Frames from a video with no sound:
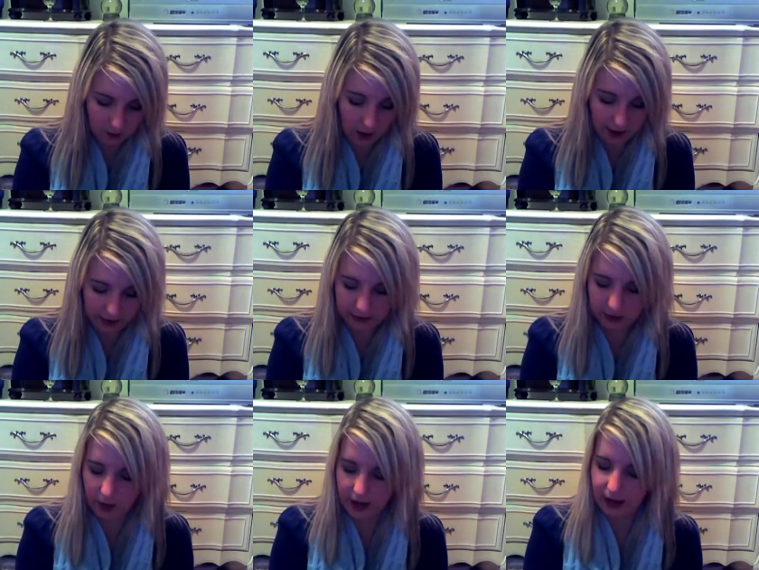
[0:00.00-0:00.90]
wow, I don't even
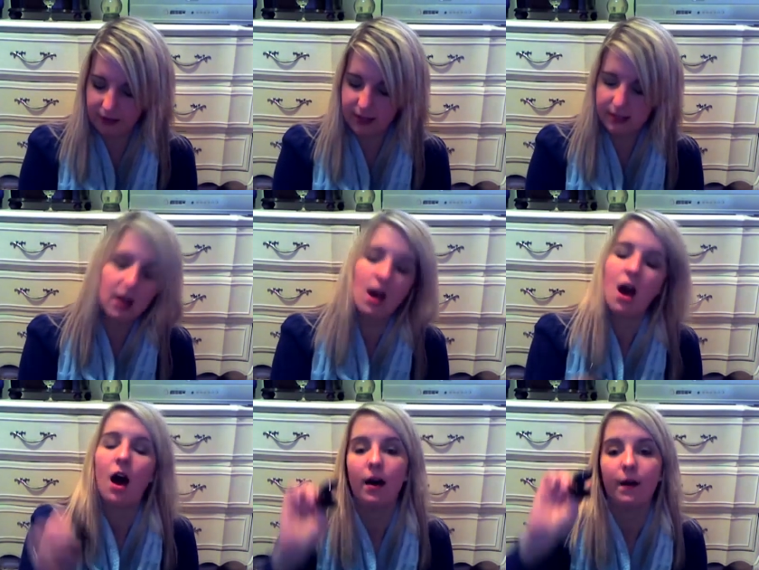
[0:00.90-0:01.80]
know why I had these.
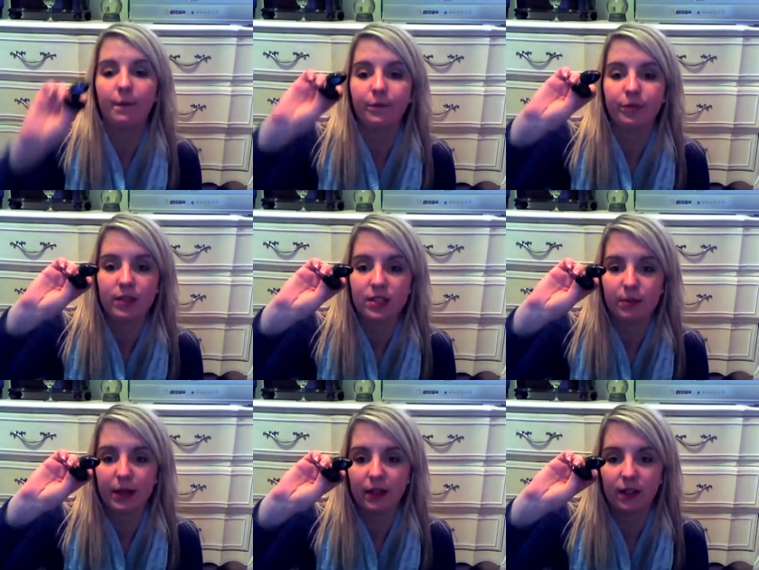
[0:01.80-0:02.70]
Um, these are
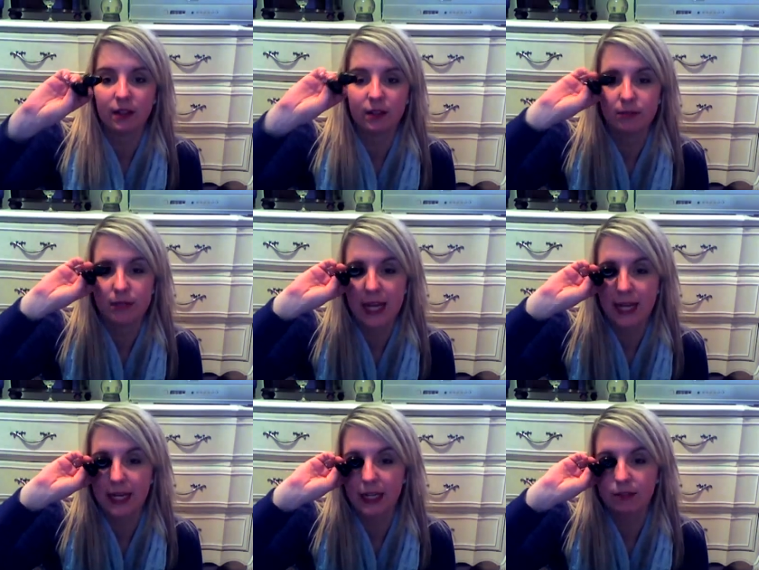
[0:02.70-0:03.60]
my little
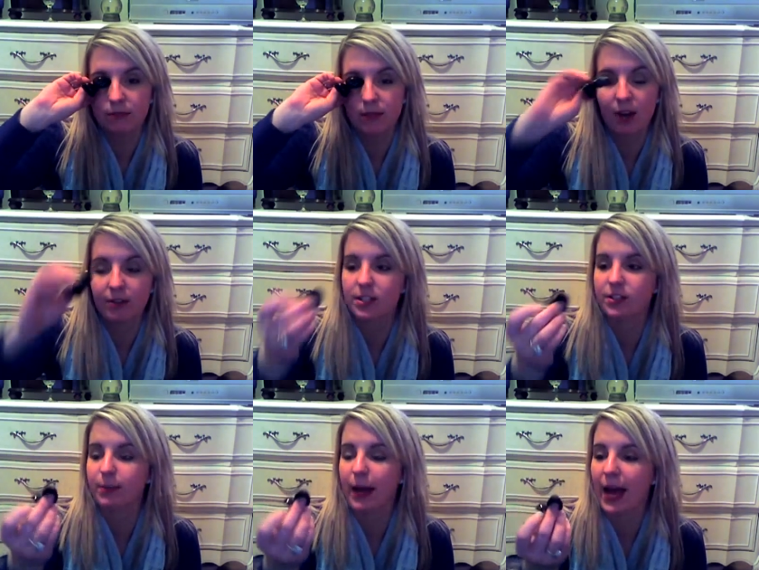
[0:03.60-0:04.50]
tanning covers
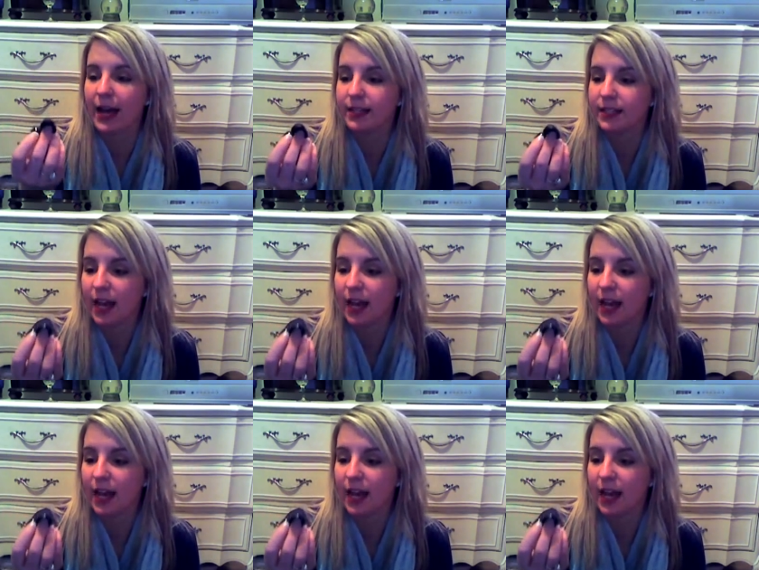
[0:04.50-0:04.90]
for my eyes.